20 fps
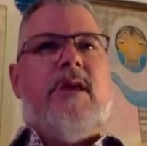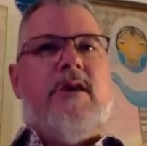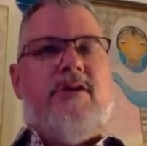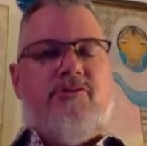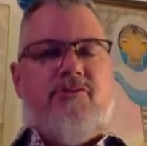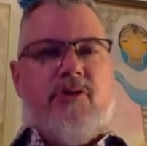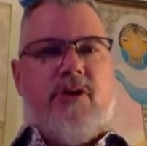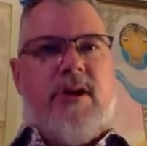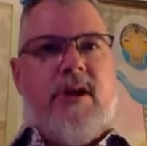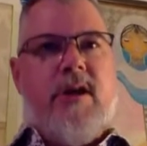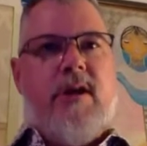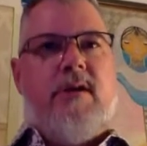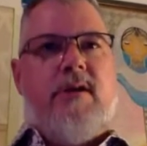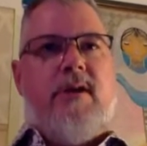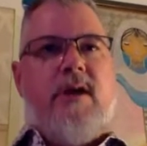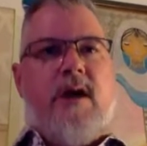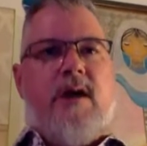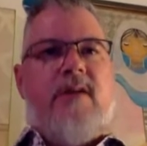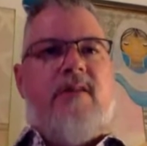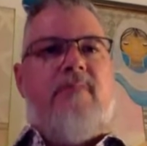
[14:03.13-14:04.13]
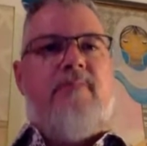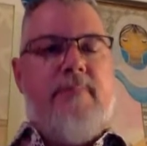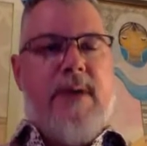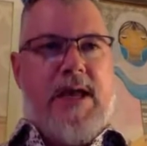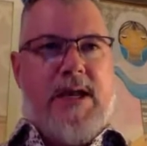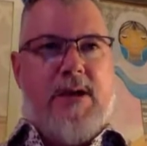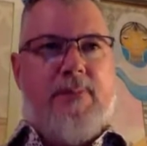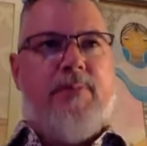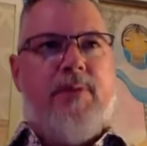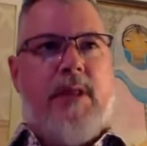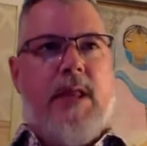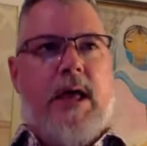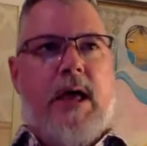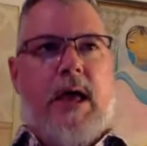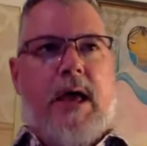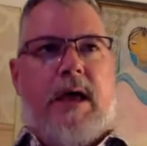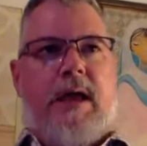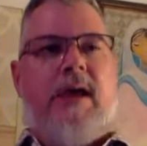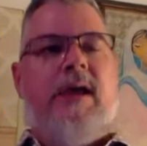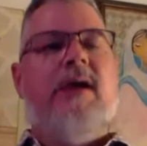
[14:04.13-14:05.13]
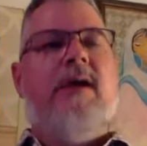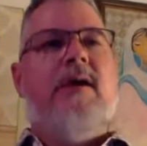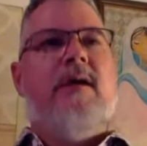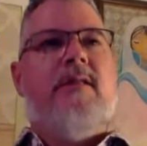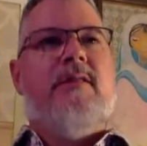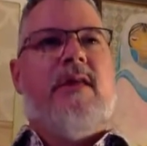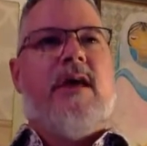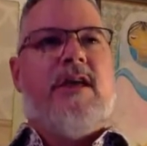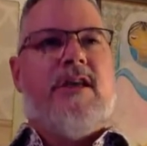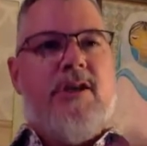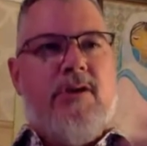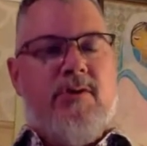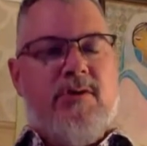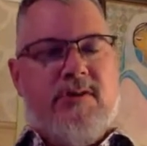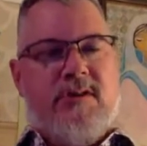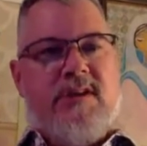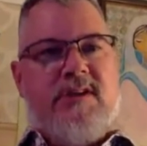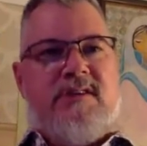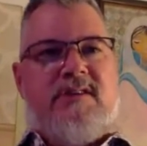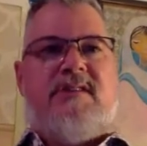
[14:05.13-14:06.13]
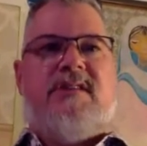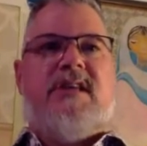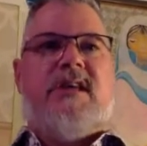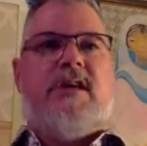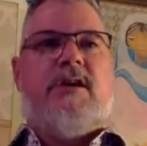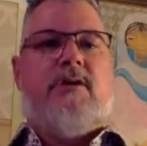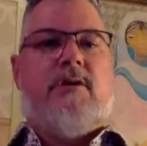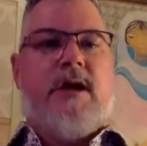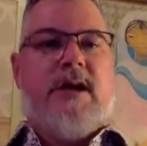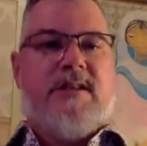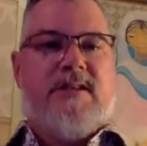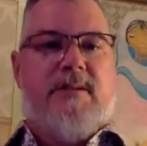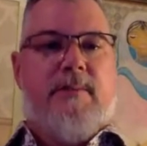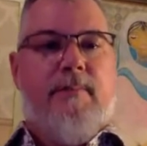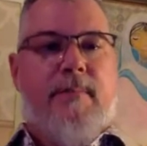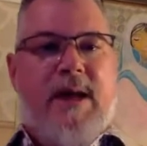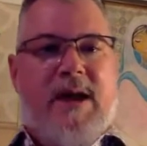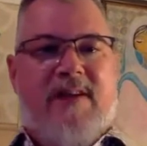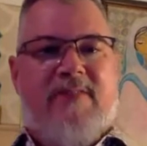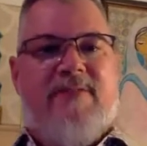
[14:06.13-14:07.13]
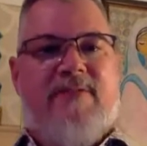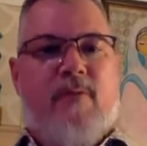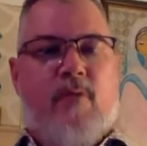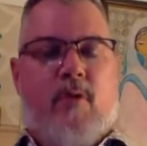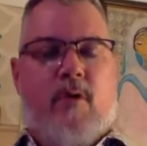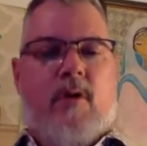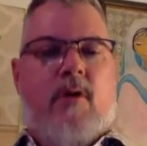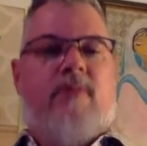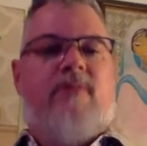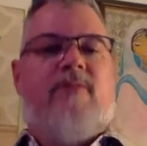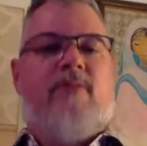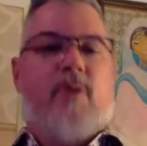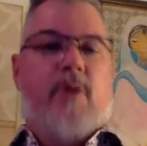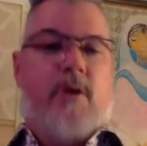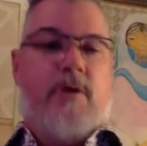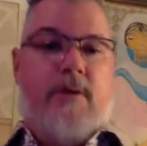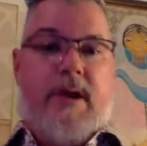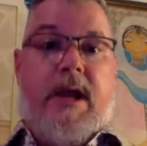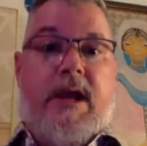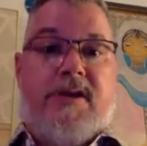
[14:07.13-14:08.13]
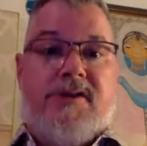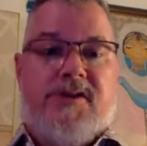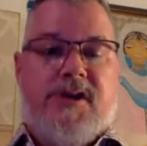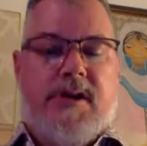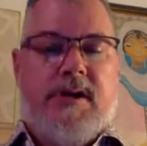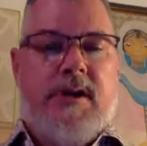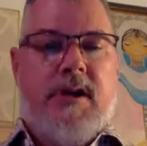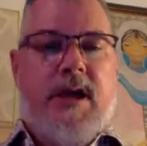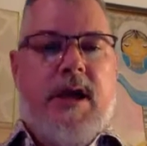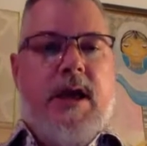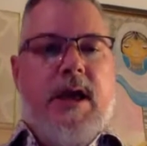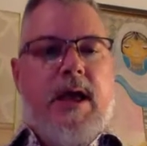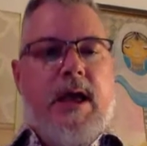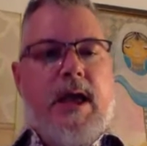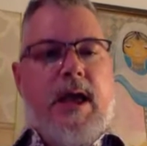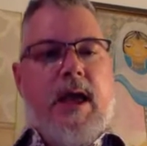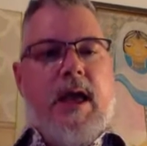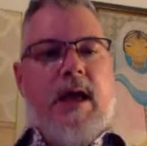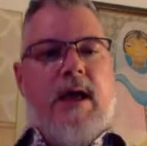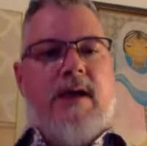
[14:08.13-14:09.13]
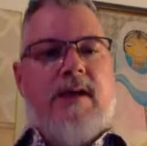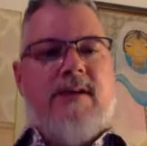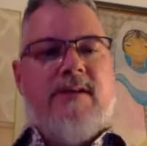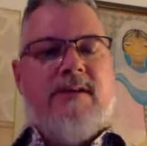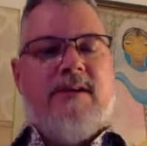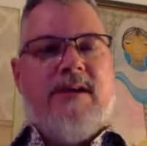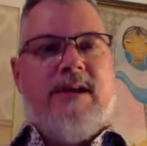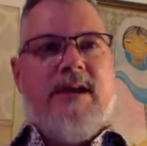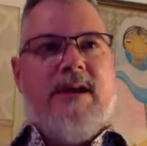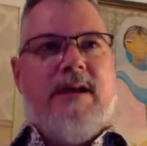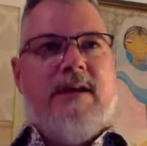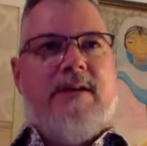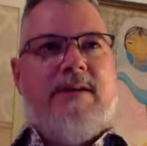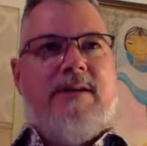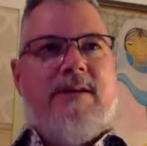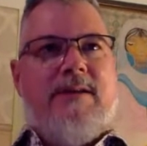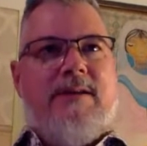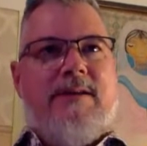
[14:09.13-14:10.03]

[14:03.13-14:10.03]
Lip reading: intricate kind of meta play that uses theater as a metaphor for creation. And it's